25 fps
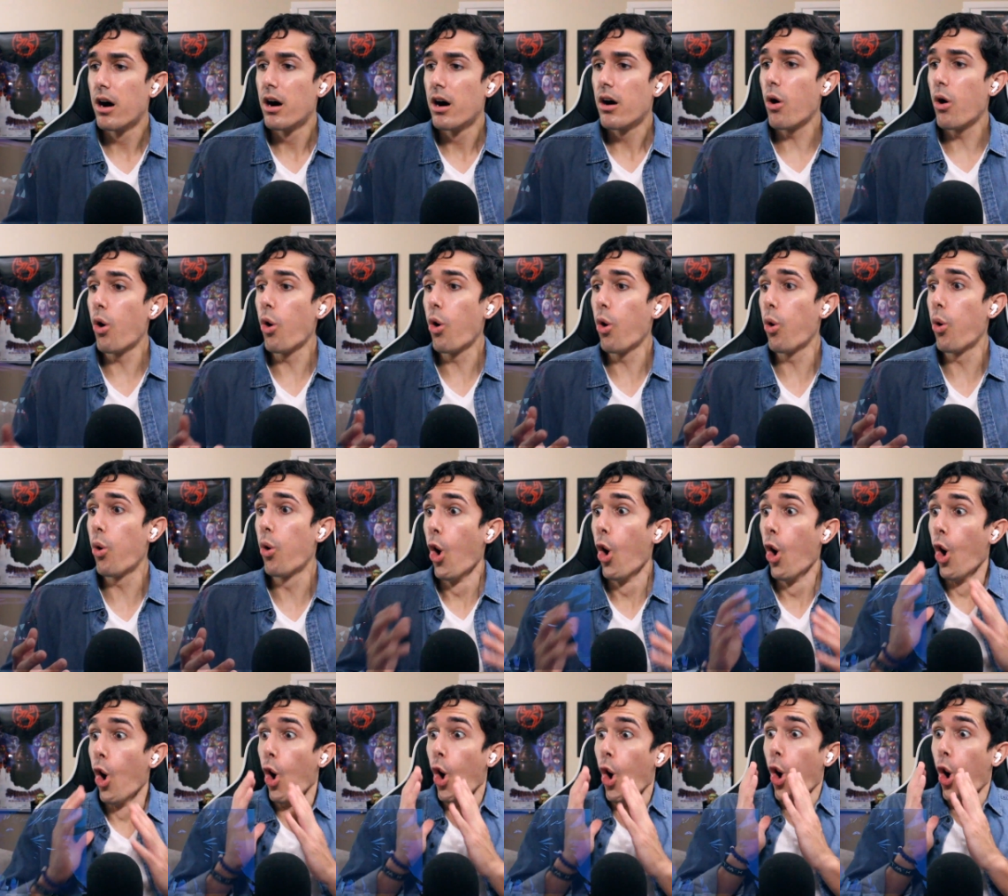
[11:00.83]
Oh!
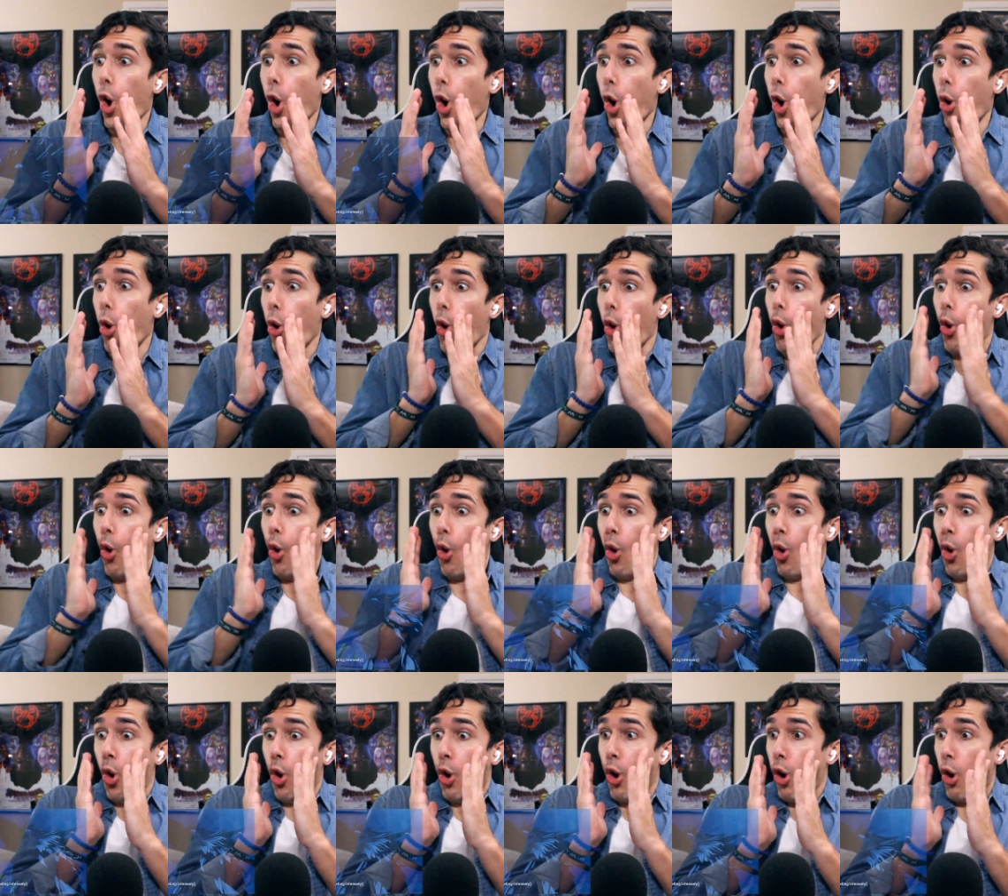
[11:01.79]
Oh!
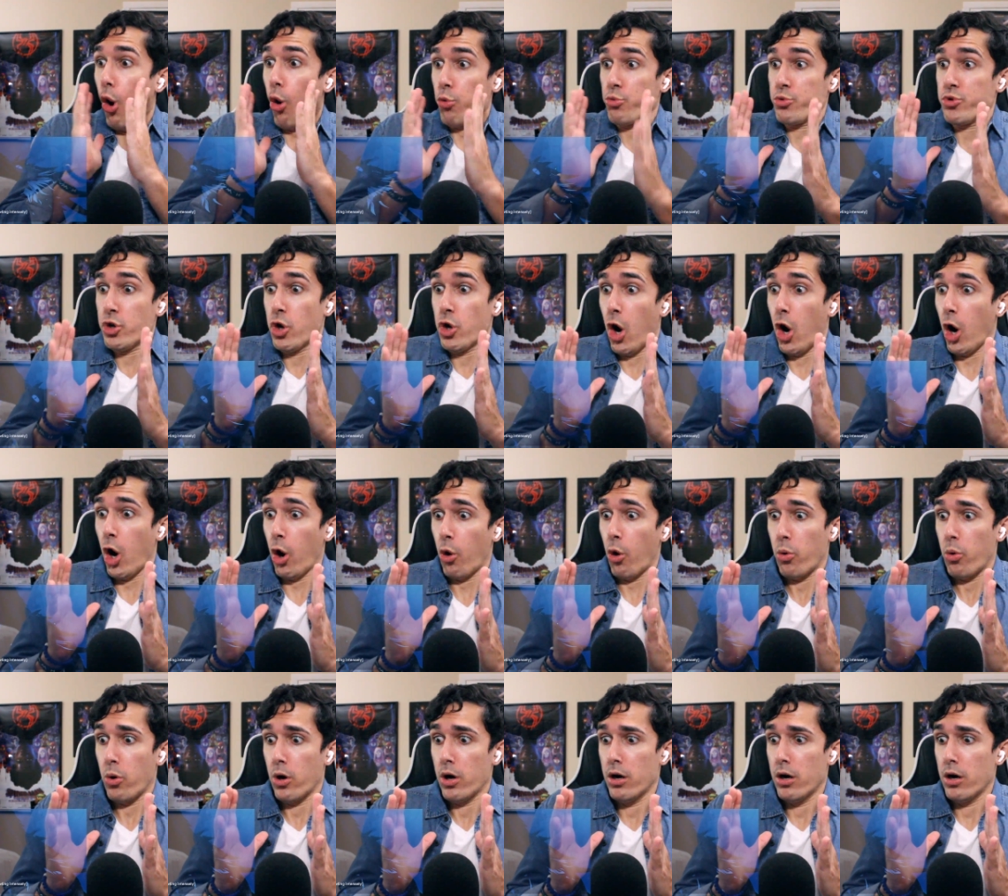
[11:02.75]
Oh no!